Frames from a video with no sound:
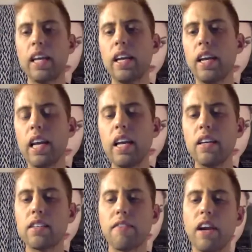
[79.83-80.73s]
He
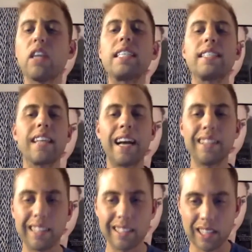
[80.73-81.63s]
is a very
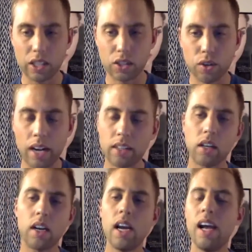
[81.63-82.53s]
stylistic director.